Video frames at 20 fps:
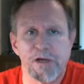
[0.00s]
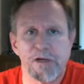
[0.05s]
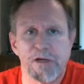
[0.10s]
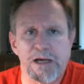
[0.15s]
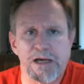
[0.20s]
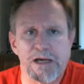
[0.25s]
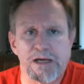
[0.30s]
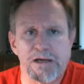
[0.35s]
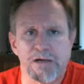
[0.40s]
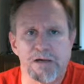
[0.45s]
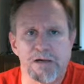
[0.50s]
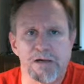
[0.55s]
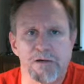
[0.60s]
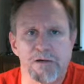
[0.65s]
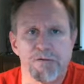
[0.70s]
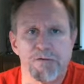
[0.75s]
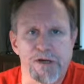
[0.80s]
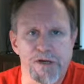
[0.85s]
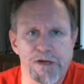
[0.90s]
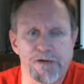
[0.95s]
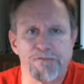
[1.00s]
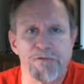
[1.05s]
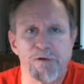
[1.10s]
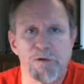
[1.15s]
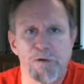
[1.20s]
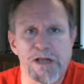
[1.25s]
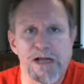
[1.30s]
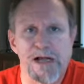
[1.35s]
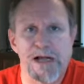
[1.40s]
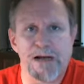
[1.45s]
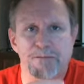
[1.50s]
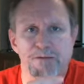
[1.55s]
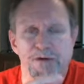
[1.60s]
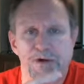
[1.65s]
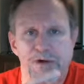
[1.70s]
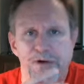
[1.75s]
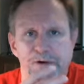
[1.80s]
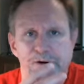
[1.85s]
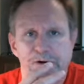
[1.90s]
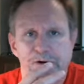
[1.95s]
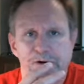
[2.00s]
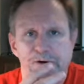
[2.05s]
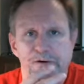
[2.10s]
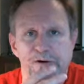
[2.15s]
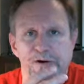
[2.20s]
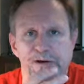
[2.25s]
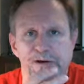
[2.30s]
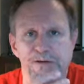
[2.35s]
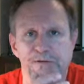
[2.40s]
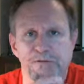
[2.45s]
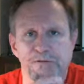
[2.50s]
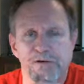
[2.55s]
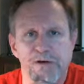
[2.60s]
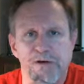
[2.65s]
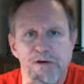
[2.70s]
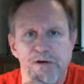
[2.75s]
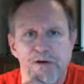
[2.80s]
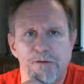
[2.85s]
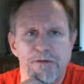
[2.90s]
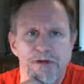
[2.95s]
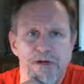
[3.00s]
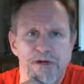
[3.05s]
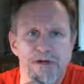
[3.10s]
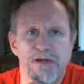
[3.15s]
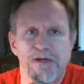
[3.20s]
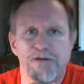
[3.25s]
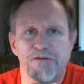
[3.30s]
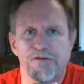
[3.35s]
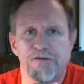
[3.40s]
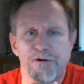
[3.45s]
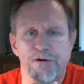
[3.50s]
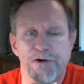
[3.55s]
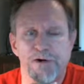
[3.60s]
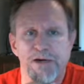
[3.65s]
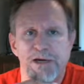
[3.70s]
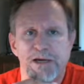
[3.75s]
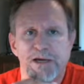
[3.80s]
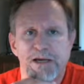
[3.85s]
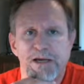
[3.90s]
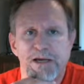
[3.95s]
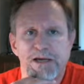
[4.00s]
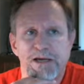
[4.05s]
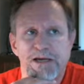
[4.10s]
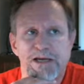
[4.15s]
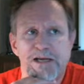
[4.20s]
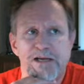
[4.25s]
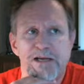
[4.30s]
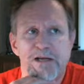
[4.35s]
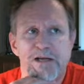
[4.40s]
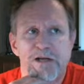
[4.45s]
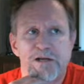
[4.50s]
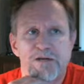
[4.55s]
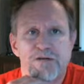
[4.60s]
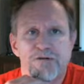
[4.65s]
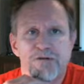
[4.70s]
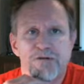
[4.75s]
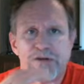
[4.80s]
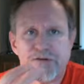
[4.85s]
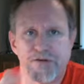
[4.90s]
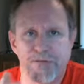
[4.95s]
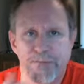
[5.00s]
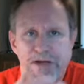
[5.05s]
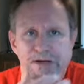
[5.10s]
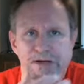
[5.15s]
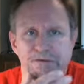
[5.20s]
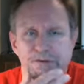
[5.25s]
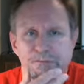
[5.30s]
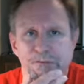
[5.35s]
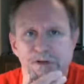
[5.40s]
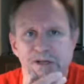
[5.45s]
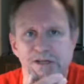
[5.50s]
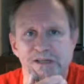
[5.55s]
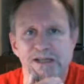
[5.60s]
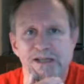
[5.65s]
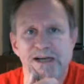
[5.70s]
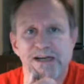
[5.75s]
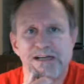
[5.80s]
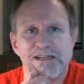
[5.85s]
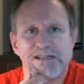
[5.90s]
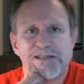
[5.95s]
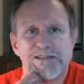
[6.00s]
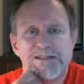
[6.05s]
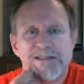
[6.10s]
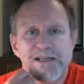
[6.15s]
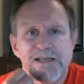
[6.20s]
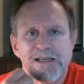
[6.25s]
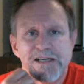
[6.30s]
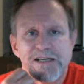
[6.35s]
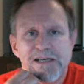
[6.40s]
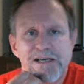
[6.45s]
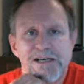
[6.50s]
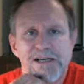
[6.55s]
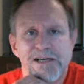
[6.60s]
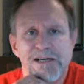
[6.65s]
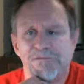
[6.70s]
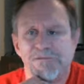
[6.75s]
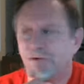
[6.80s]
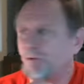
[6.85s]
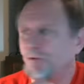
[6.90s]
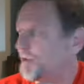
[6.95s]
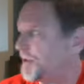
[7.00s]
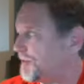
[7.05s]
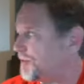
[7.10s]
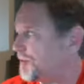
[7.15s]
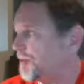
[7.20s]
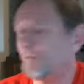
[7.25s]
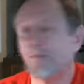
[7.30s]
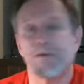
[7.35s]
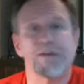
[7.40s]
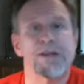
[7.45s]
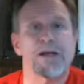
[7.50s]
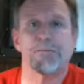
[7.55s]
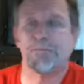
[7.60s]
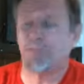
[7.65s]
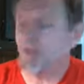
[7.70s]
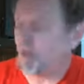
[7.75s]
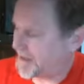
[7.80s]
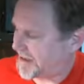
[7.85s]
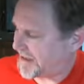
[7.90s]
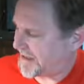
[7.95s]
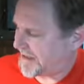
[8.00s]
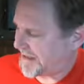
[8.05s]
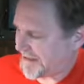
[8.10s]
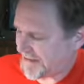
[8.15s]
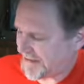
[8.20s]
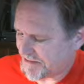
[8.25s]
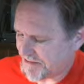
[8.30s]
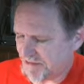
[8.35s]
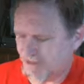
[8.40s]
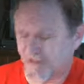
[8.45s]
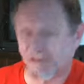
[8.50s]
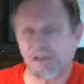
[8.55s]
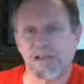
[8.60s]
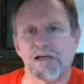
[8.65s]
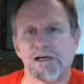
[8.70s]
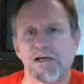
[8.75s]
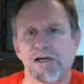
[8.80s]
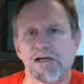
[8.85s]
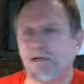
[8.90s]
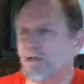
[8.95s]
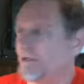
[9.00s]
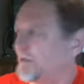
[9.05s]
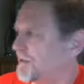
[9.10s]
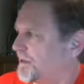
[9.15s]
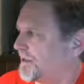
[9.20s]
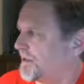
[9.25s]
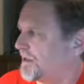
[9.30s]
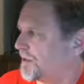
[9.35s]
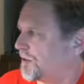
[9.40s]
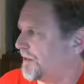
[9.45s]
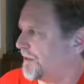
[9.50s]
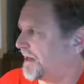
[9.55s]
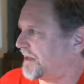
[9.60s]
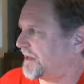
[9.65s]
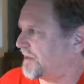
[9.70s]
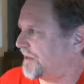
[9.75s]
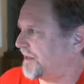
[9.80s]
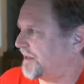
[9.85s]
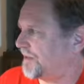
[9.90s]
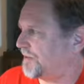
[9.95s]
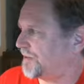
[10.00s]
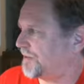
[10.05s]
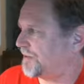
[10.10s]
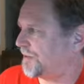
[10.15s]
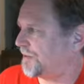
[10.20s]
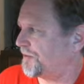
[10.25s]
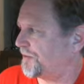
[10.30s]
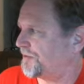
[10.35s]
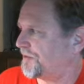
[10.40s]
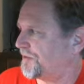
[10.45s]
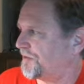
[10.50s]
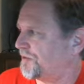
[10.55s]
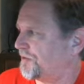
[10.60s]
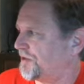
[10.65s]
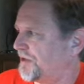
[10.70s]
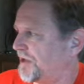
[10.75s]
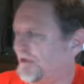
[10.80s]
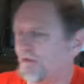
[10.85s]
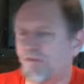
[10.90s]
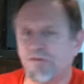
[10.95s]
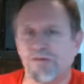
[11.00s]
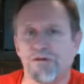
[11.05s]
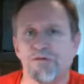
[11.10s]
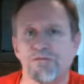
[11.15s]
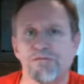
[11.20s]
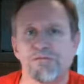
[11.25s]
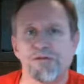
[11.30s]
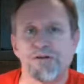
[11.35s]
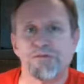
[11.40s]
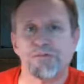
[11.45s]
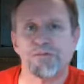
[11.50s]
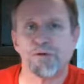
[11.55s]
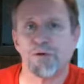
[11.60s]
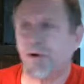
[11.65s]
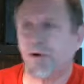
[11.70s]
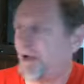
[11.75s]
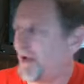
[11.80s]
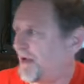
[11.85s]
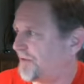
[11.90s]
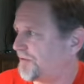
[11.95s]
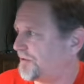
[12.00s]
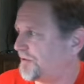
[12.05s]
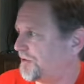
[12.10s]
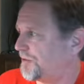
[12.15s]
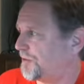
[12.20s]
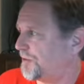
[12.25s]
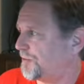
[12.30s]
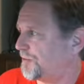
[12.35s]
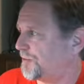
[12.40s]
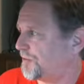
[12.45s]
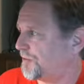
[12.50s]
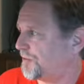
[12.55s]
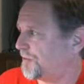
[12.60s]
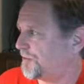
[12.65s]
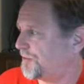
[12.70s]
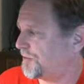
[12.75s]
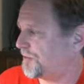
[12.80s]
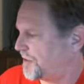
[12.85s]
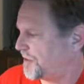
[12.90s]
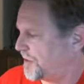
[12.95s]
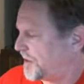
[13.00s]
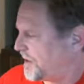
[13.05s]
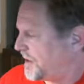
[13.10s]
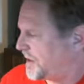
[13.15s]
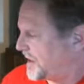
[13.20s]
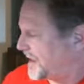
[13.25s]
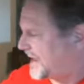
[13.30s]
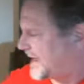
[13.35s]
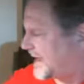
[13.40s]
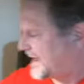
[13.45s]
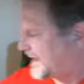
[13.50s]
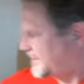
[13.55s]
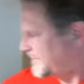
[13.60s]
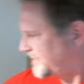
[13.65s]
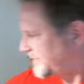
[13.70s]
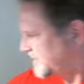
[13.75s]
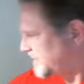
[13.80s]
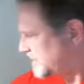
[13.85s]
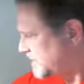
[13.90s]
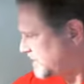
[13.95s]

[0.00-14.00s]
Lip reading: and you get a few labs on her and a bit of history, and she ends up having a blood gas, and if you'll interpret that blood gas correctly, you'll notice that she has a respiratory acidosis, and